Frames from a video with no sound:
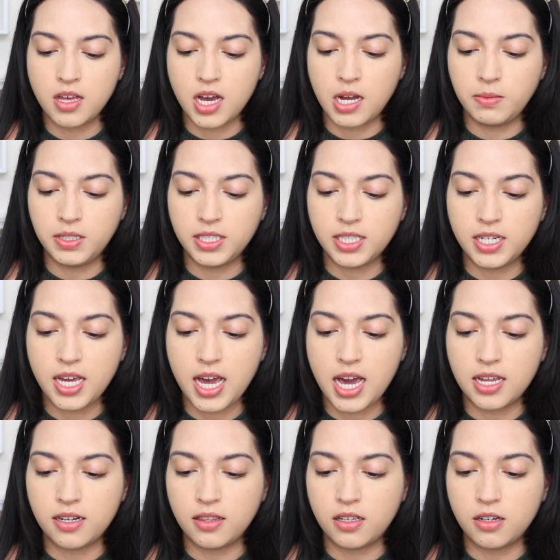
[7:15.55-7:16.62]
I'm just gonna
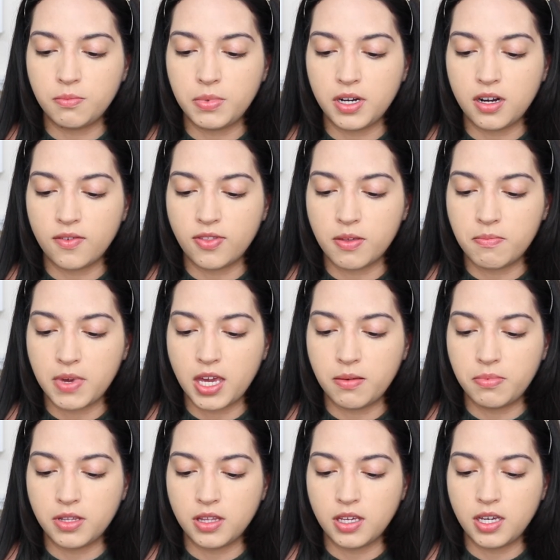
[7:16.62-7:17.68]
add a little bit of the
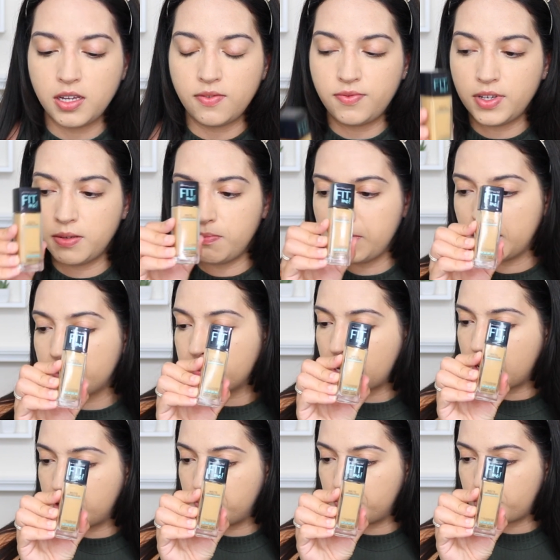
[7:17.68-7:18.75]
Maybelline Fit Me
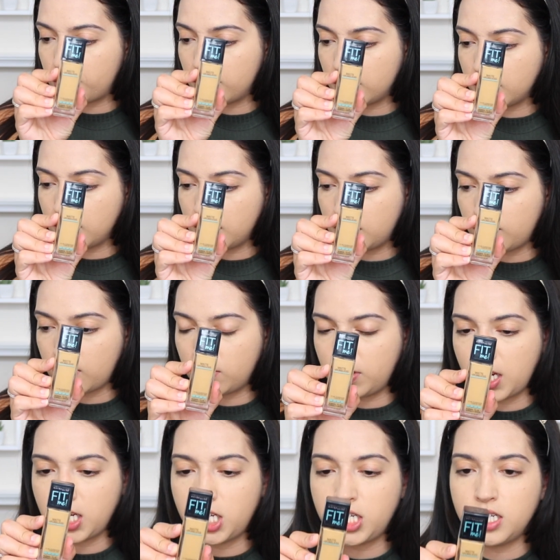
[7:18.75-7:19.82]
Matte and Poreless
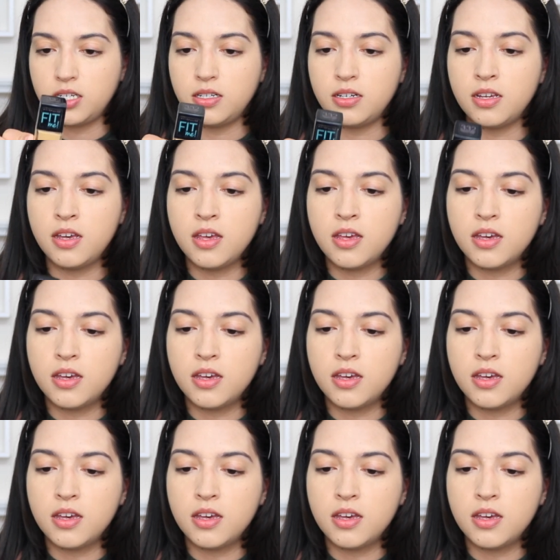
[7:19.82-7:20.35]
foundation.